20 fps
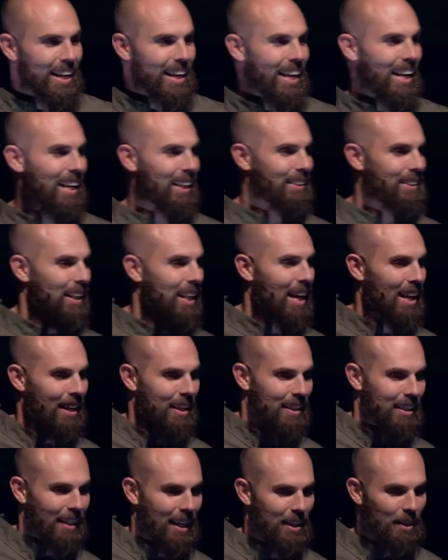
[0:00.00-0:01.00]
he's like
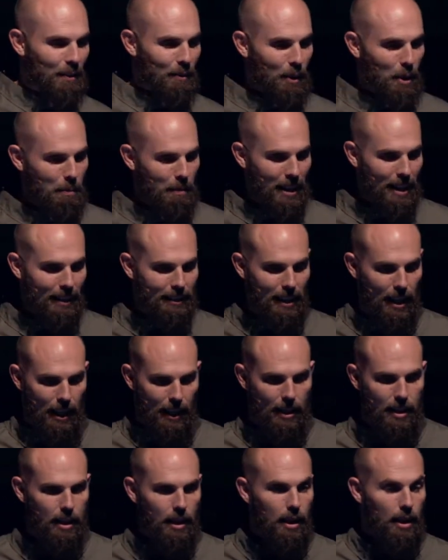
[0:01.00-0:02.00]
in the room and he's like,
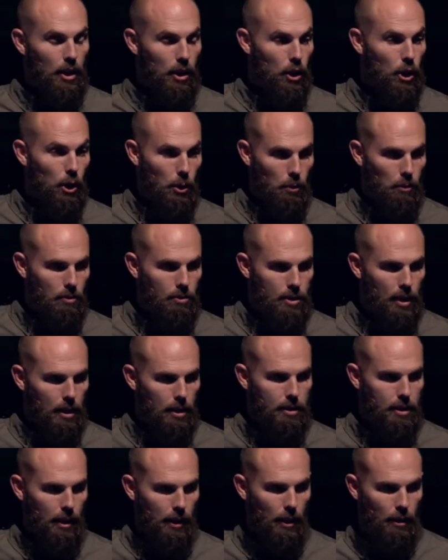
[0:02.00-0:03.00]
dude,
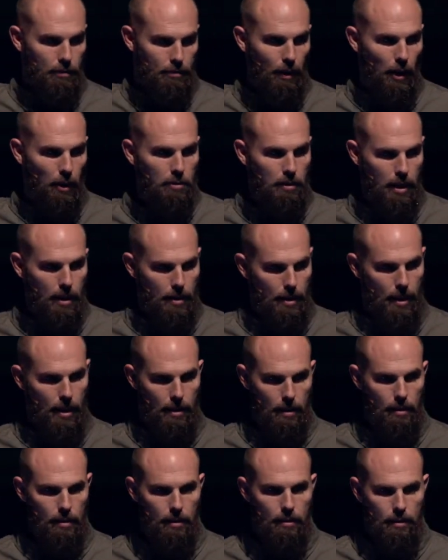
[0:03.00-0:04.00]
seriously, your phone can
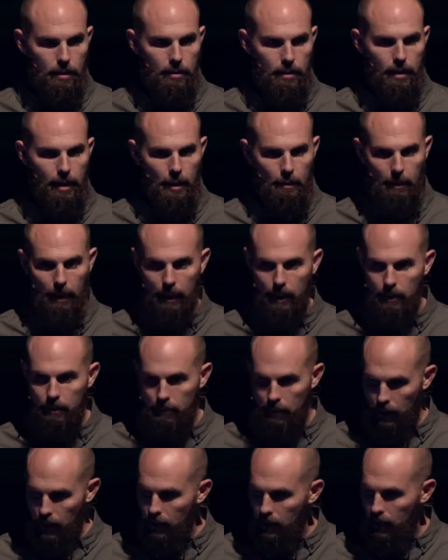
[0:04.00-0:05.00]
hear. And I'm like,
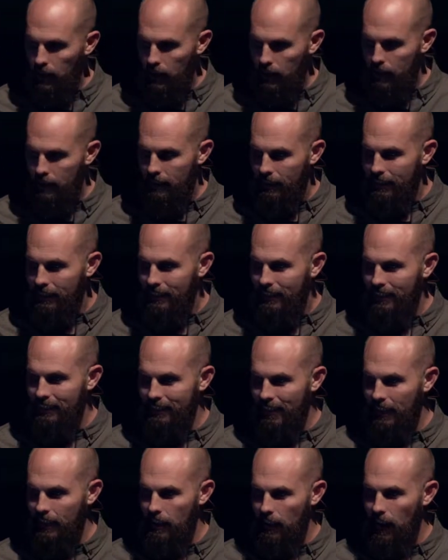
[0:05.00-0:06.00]
really? He's
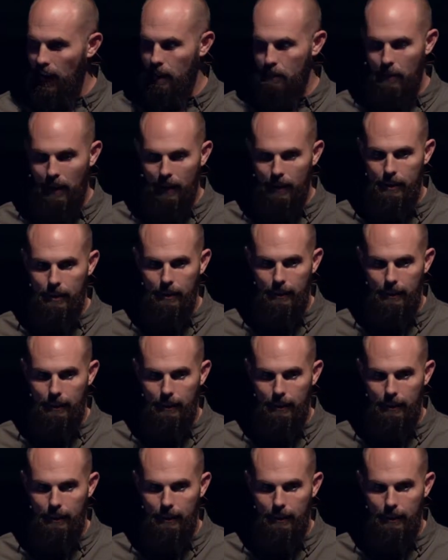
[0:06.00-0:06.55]
like, Yeah. I'm like,